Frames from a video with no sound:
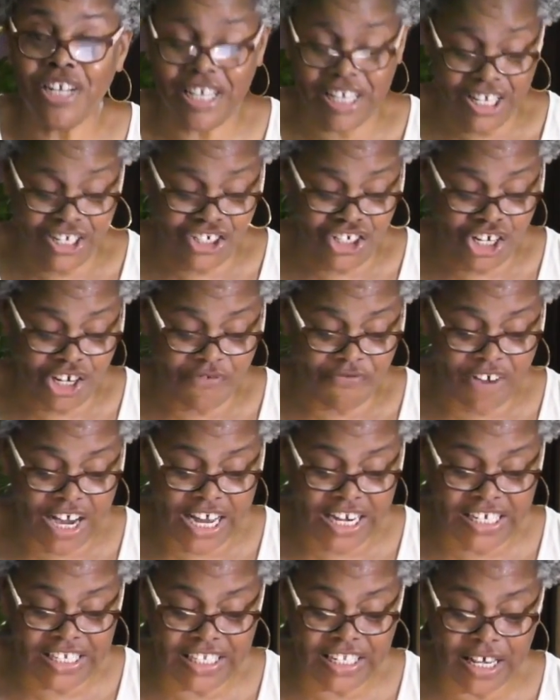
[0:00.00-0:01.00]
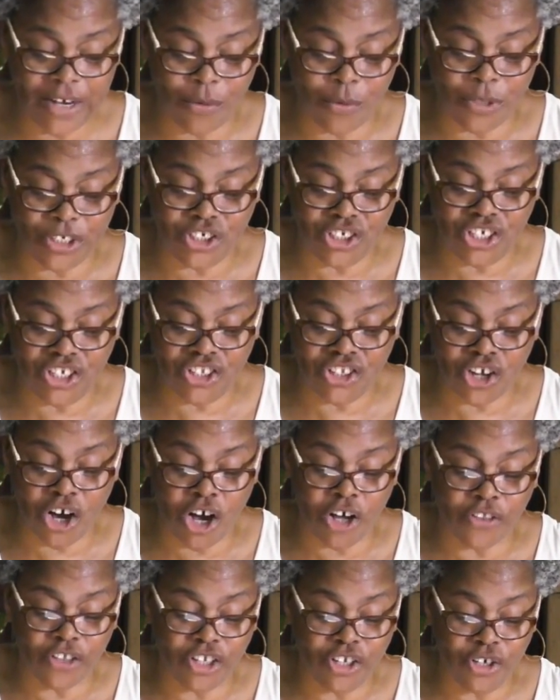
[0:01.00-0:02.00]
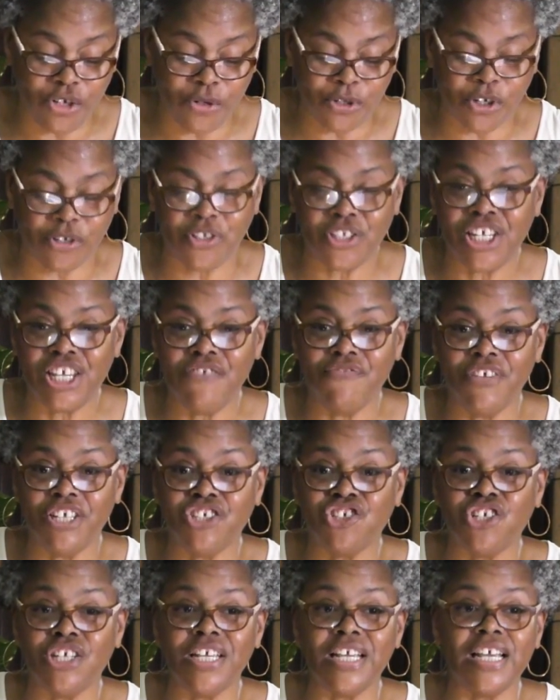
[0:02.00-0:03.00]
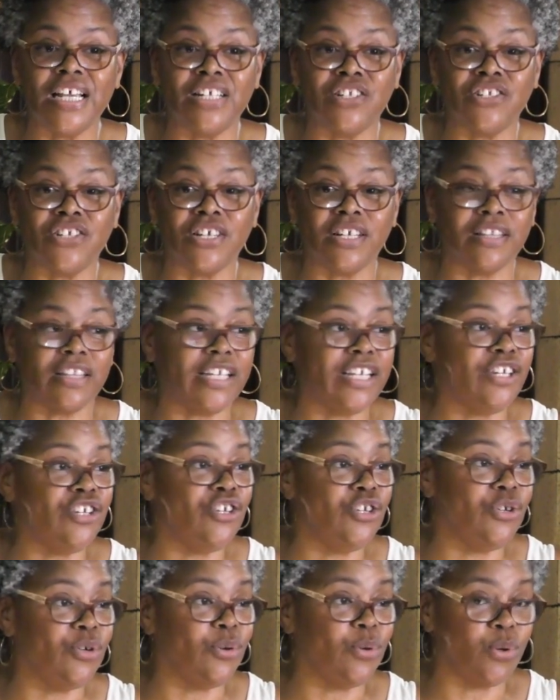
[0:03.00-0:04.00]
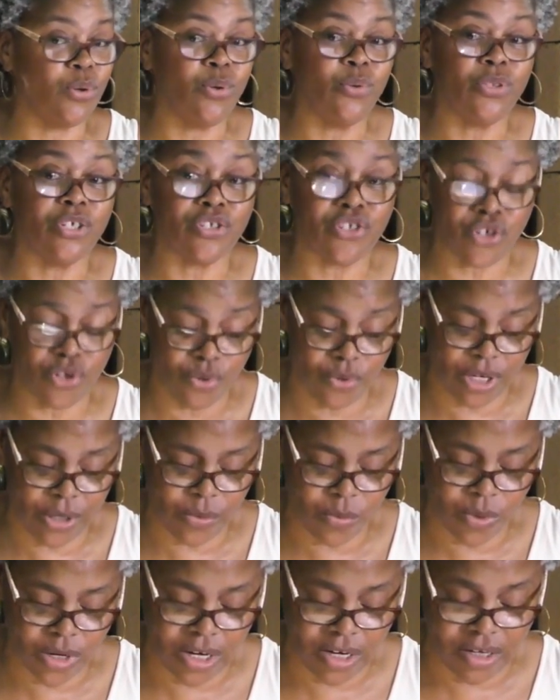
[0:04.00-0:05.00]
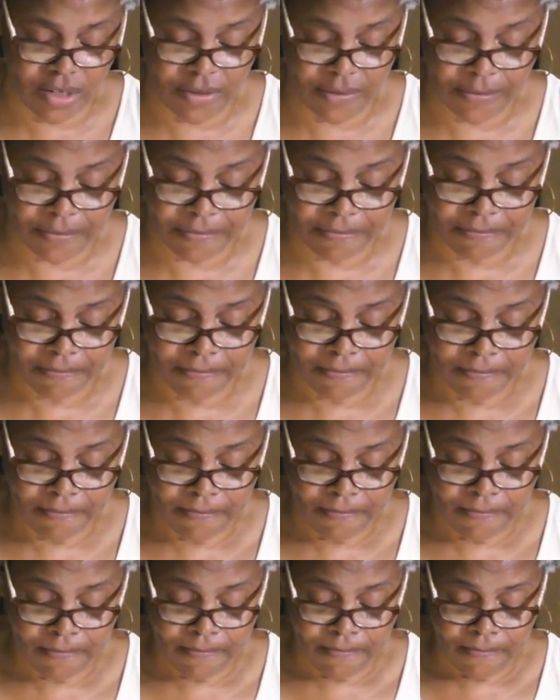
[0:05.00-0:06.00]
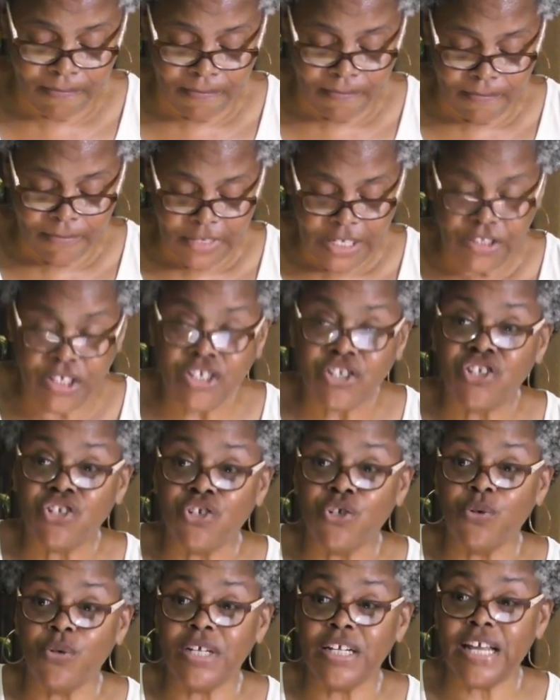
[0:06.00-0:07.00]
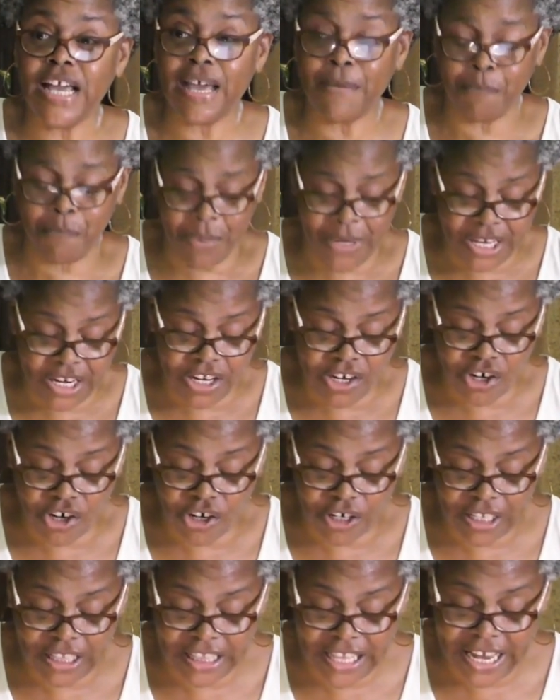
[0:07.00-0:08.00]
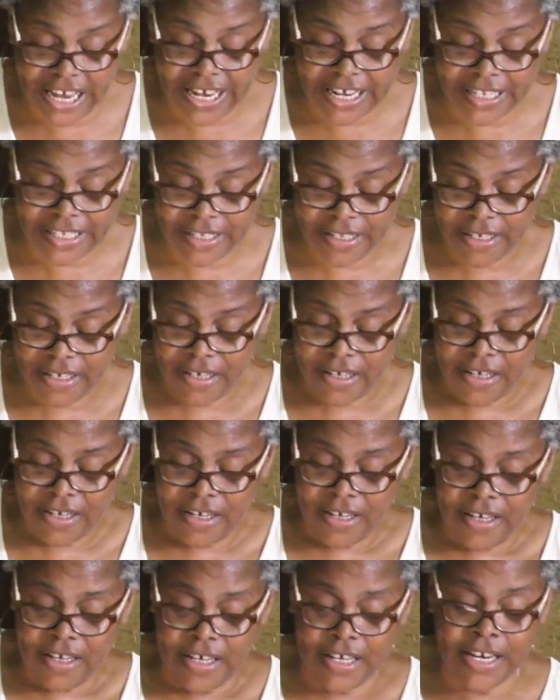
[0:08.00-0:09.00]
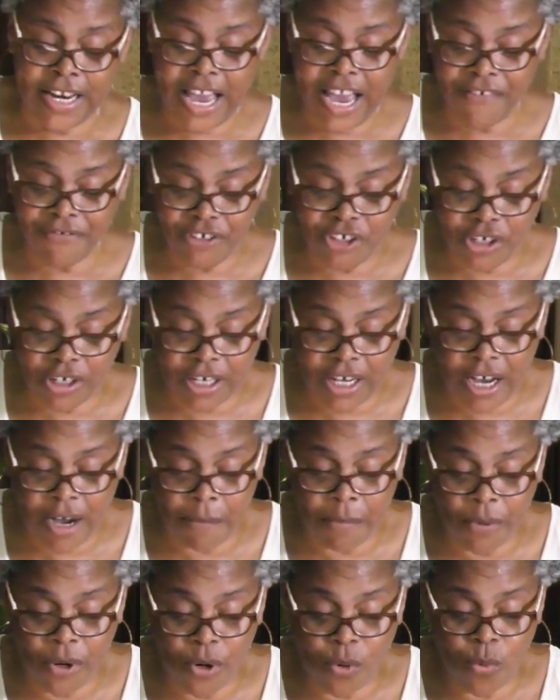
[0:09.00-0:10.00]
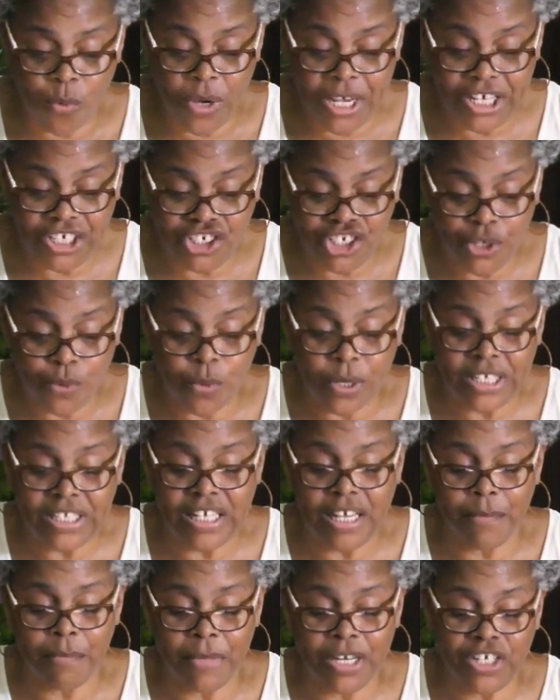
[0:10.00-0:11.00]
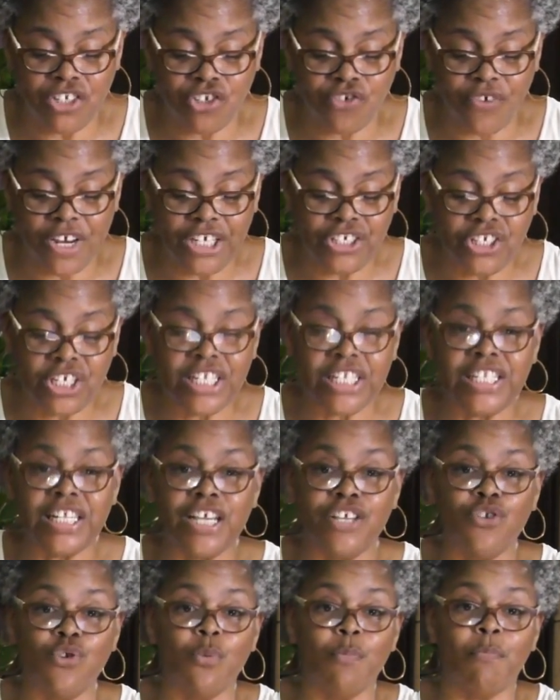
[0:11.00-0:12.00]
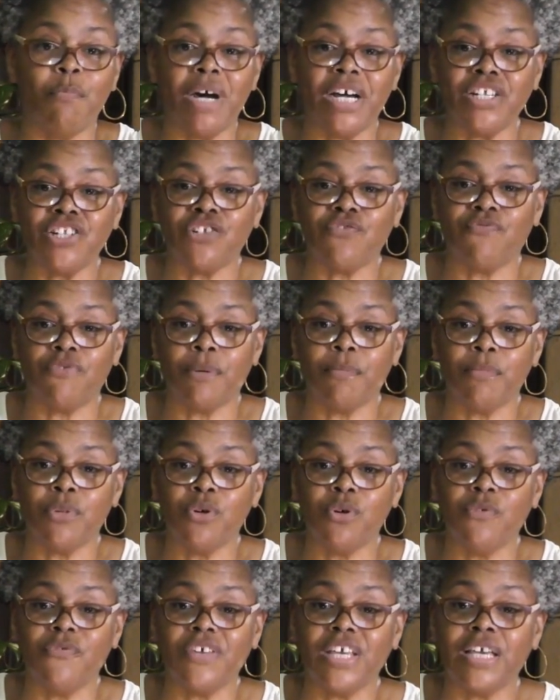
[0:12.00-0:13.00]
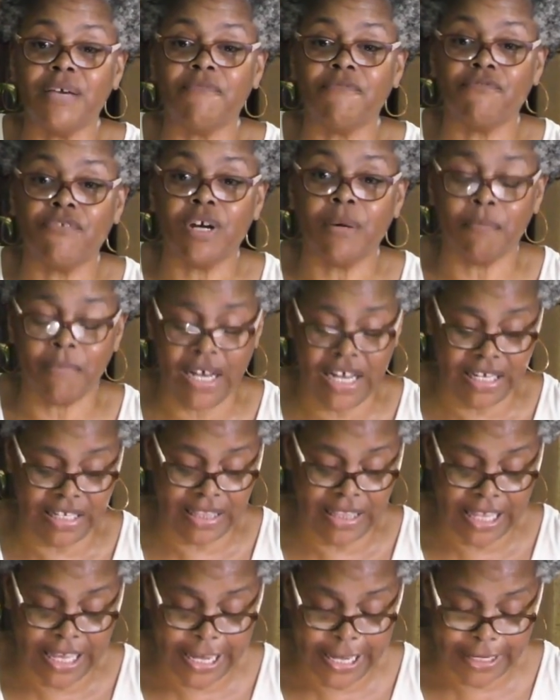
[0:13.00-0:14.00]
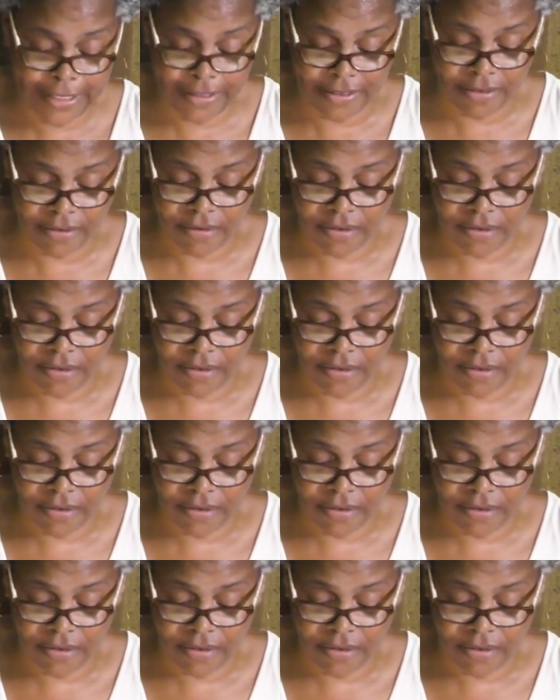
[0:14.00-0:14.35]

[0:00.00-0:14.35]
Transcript: Nikki Giovanni said when she saw the news on TV, she instantly knew who the student was. This student had been in her class, and after a couple of weeks, she went to administration and said, You must remove him from my class.